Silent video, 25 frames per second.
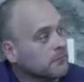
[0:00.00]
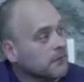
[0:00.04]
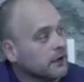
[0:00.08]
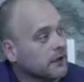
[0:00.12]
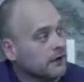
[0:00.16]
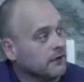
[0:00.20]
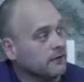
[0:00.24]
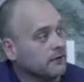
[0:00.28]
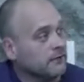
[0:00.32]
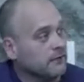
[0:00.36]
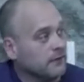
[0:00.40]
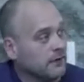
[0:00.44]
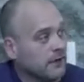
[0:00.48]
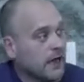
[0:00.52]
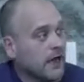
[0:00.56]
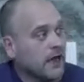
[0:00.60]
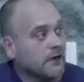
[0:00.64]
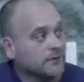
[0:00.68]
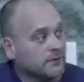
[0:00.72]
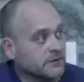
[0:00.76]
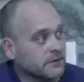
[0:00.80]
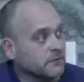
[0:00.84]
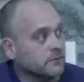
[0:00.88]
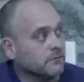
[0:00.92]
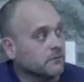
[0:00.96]
And what's
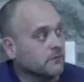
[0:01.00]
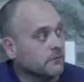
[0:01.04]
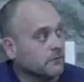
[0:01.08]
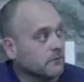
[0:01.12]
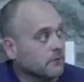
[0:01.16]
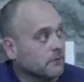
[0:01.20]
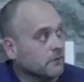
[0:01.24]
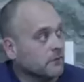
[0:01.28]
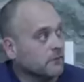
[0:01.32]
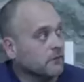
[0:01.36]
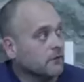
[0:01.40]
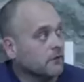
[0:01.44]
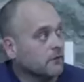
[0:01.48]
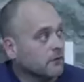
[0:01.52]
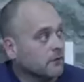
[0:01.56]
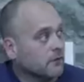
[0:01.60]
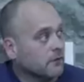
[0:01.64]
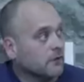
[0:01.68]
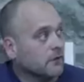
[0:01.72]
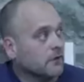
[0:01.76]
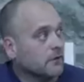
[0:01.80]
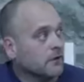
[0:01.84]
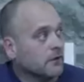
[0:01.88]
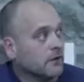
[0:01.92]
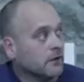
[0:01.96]
your food bill
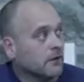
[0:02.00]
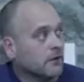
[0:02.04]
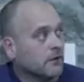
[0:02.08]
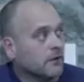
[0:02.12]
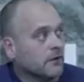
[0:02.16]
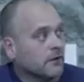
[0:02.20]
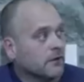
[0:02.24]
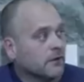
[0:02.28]
every month?